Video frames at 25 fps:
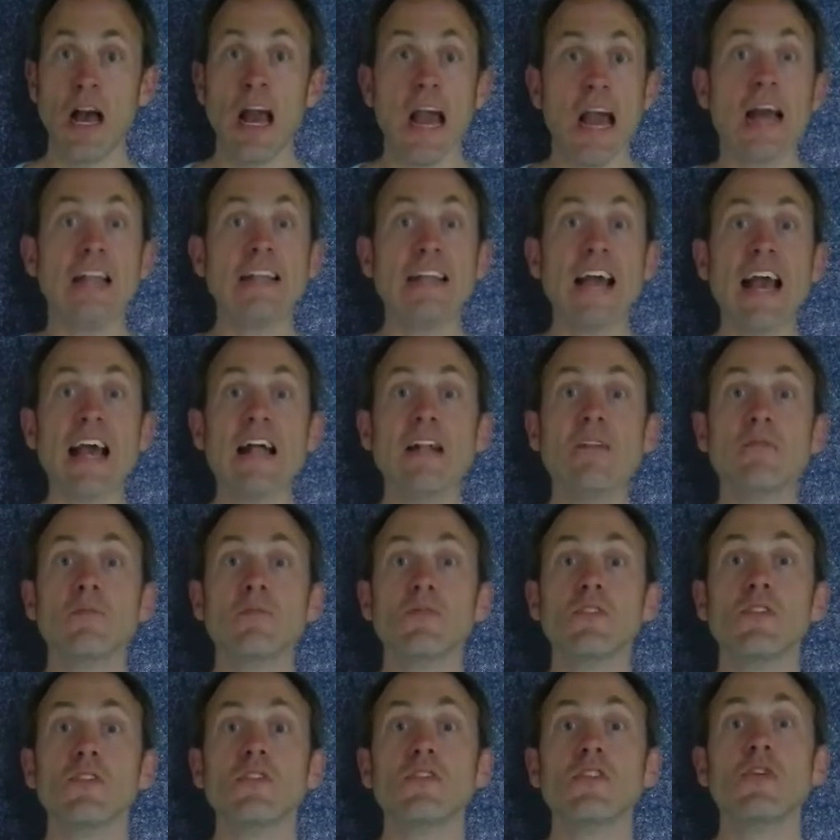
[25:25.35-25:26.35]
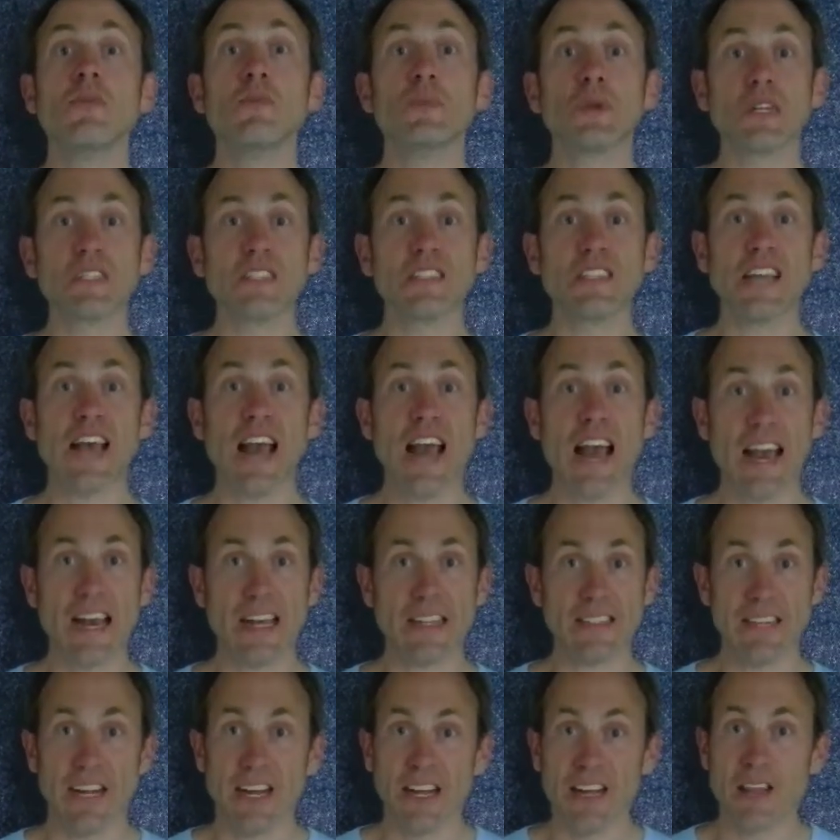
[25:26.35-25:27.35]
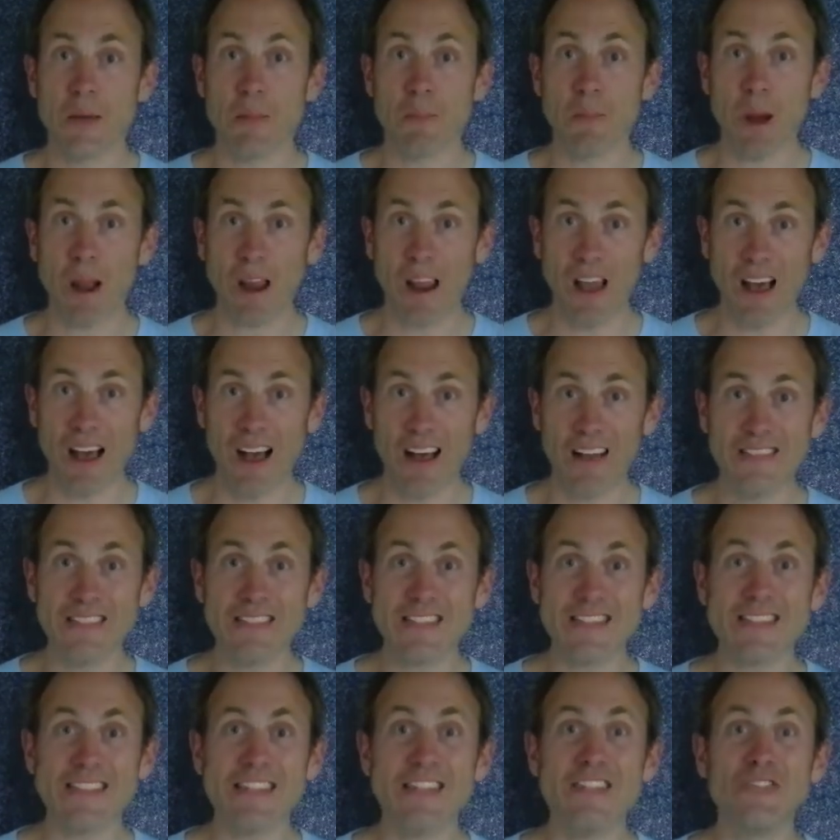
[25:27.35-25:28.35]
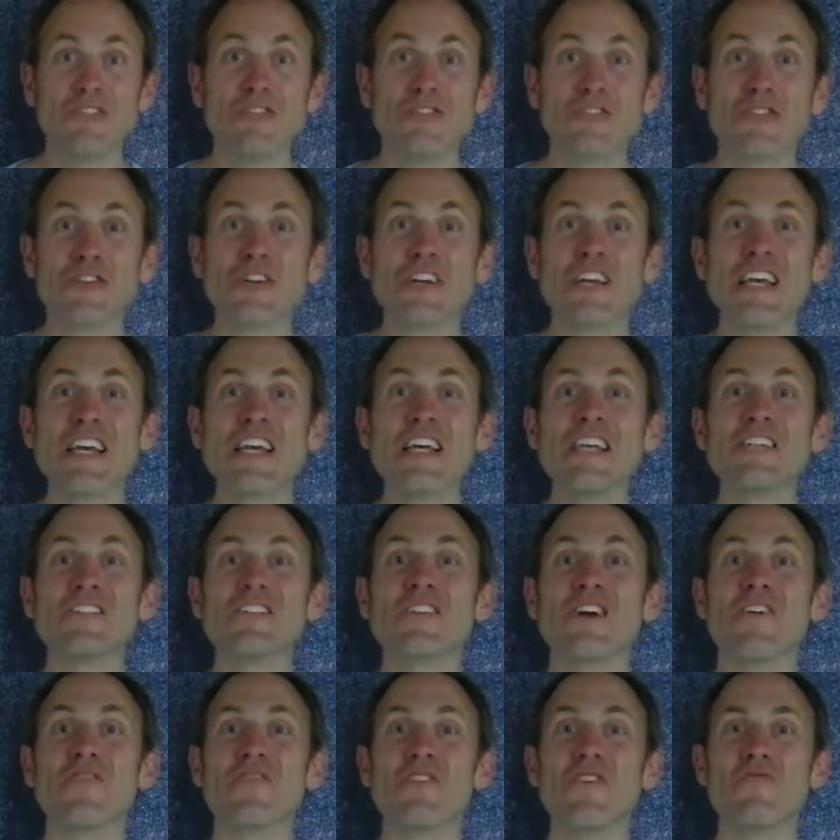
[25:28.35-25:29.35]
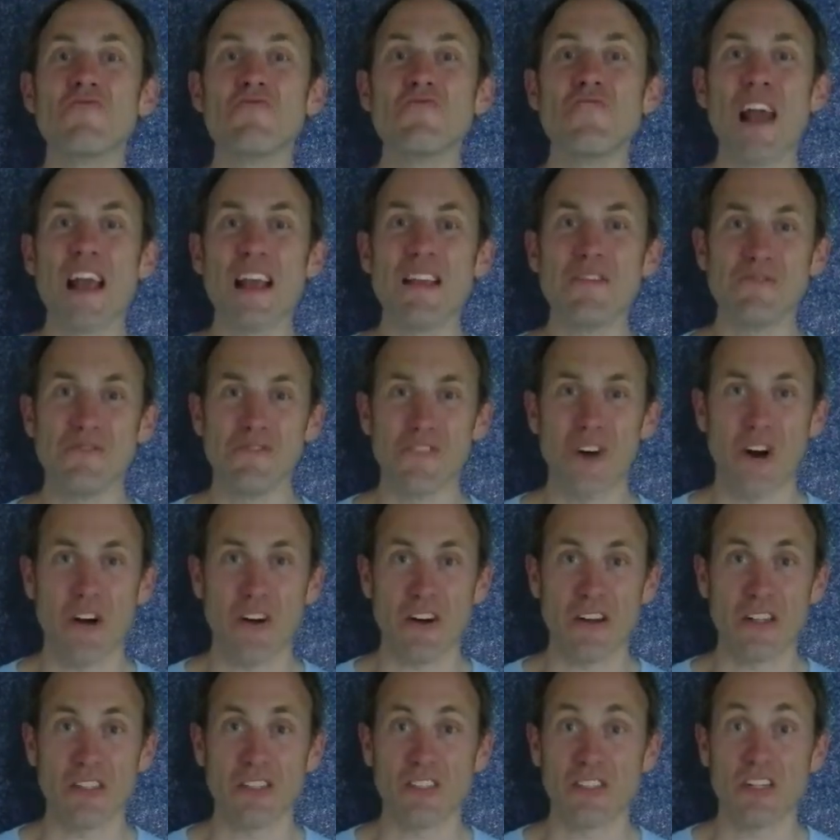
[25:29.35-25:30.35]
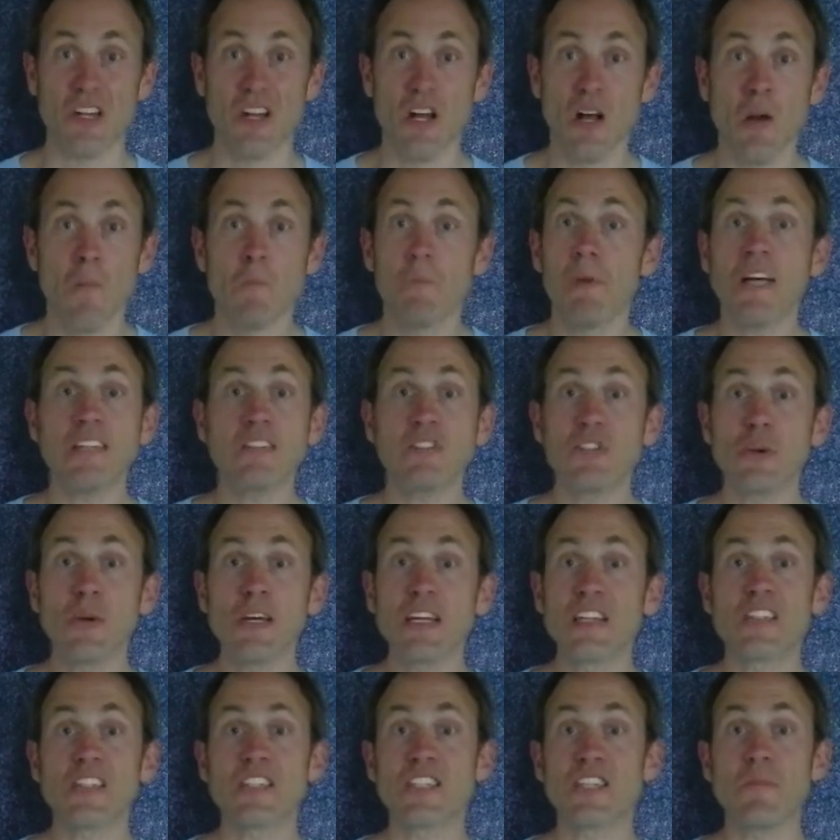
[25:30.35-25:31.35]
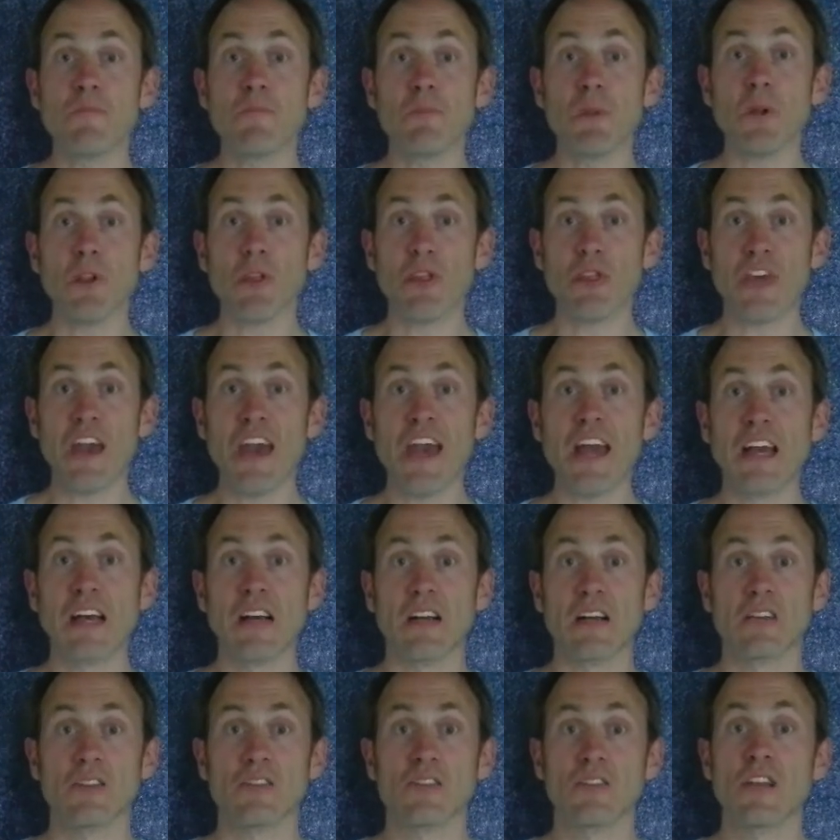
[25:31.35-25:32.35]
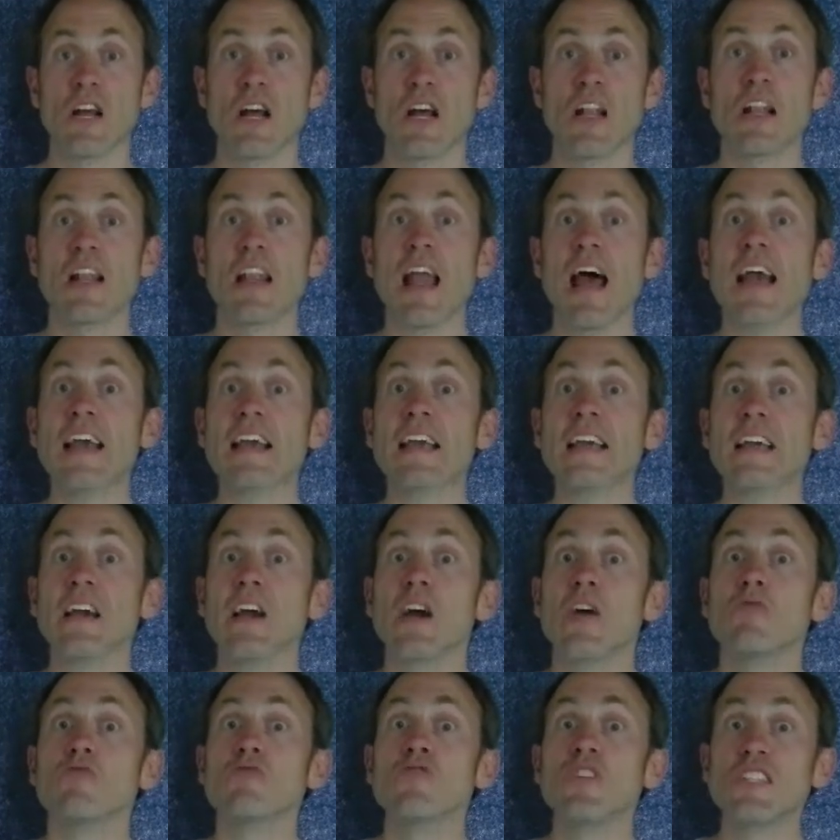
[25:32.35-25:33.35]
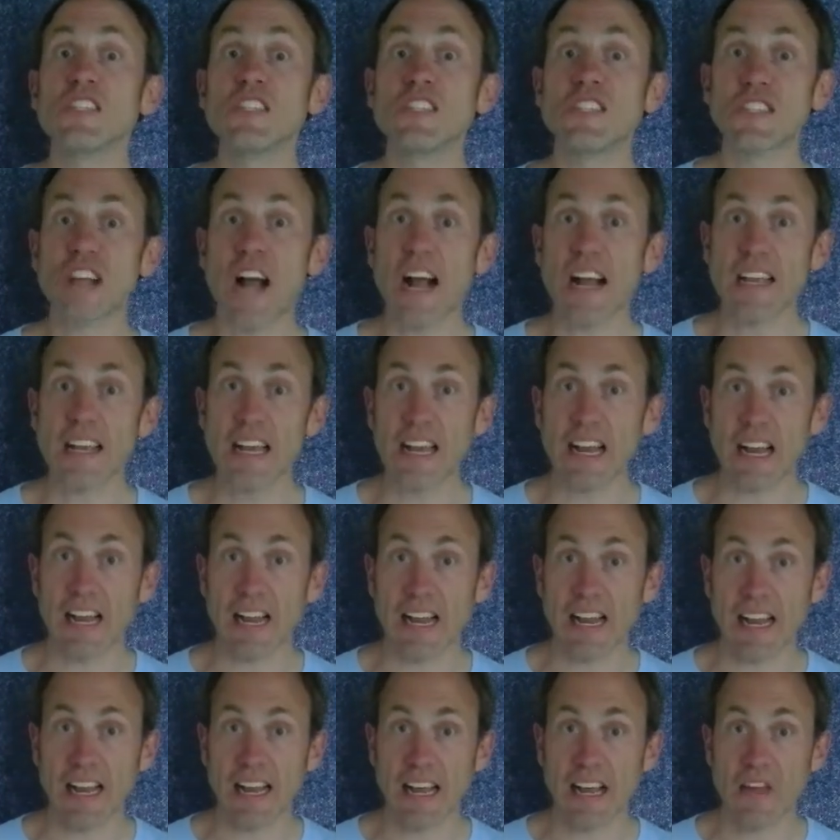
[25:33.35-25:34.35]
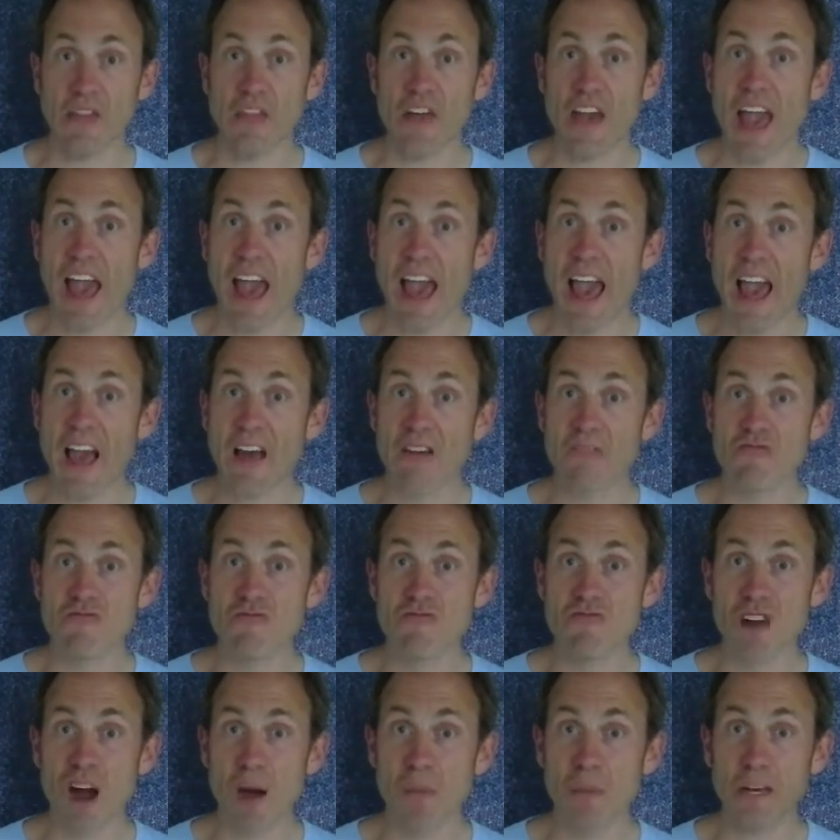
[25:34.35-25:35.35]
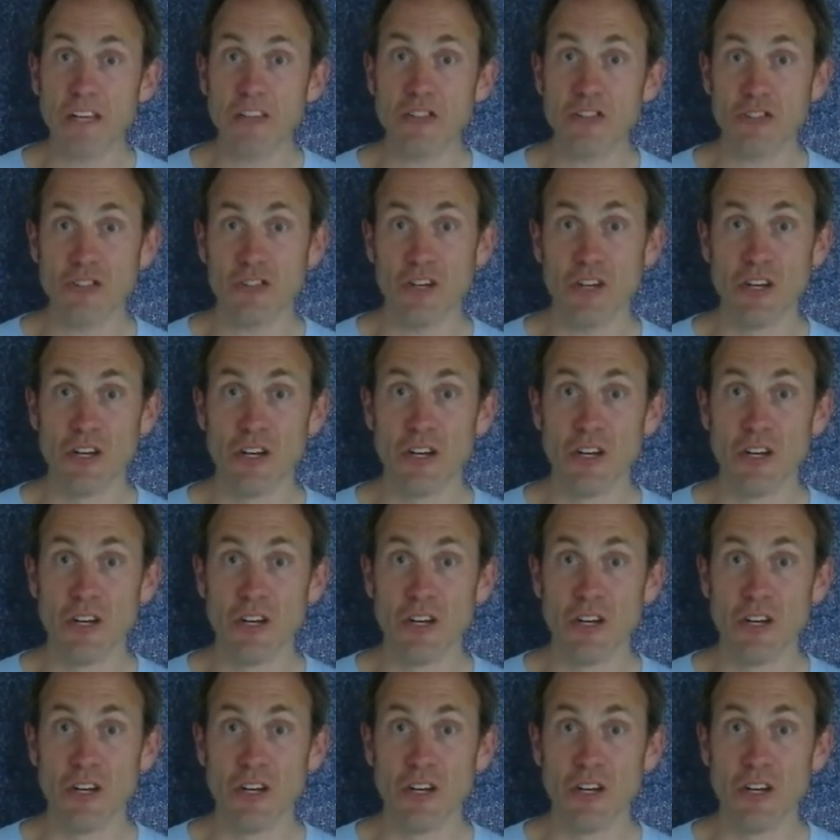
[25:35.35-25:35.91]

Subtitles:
and help to protect the plants and trees of the rainforest by doing simple things like recycling their rubbish